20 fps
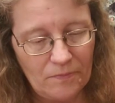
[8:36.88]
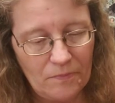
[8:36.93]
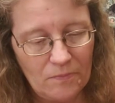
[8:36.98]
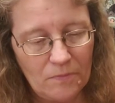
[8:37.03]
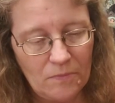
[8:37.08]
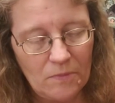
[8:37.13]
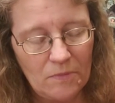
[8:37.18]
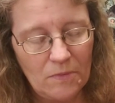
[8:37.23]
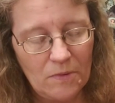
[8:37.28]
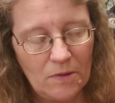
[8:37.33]

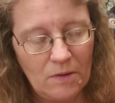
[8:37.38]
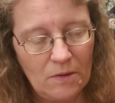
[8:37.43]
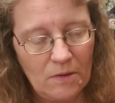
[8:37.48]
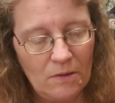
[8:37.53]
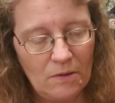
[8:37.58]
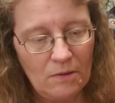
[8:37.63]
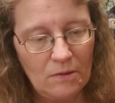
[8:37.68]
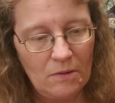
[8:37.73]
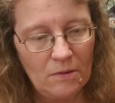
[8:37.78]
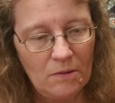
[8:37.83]

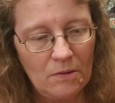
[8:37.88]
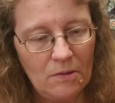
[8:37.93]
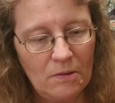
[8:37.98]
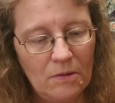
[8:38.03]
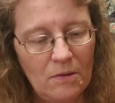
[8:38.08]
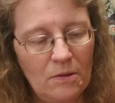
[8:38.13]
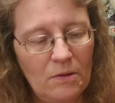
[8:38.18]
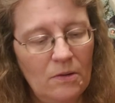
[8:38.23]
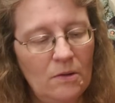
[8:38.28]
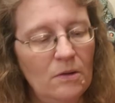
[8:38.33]

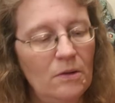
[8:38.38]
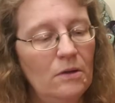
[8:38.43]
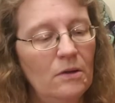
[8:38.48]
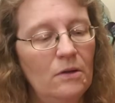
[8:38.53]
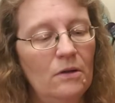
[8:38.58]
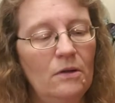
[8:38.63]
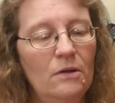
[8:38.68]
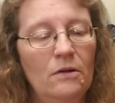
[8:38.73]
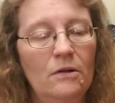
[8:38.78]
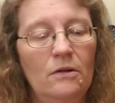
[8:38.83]

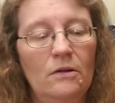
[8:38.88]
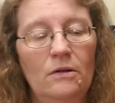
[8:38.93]
Nothing is said.